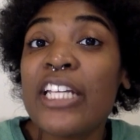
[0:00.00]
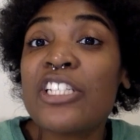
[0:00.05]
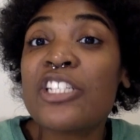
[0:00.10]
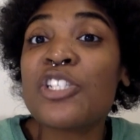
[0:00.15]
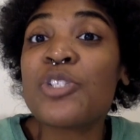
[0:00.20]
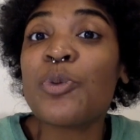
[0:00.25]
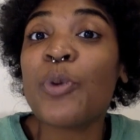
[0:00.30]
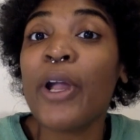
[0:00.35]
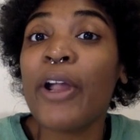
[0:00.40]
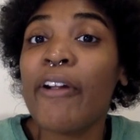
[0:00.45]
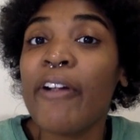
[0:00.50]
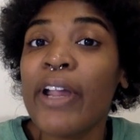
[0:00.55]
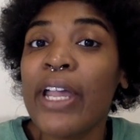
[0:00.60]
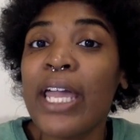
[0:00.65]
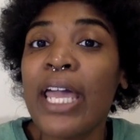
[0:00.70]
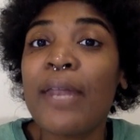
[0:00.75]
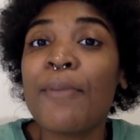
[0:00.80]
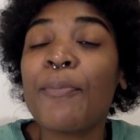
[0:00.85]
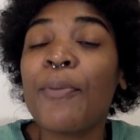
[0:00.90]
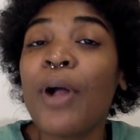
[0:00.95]
and
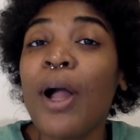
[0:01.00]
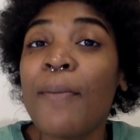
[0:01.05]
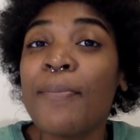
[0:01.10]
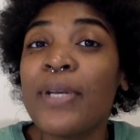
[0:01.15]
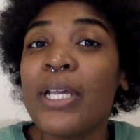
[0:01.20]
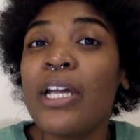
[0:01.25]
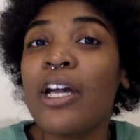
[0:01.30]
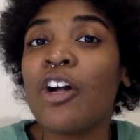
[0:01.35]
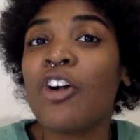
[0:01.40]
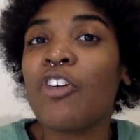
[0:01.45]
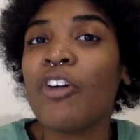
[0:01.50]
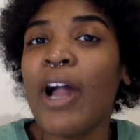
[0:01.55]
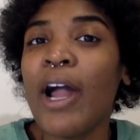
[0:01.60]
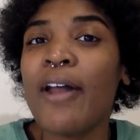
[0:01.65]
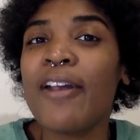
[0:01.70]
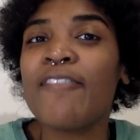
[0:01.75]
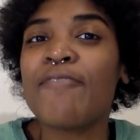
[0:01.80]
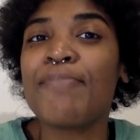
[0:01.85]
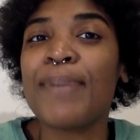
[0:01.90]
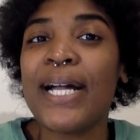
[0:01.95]
swearing and prompting a crowd of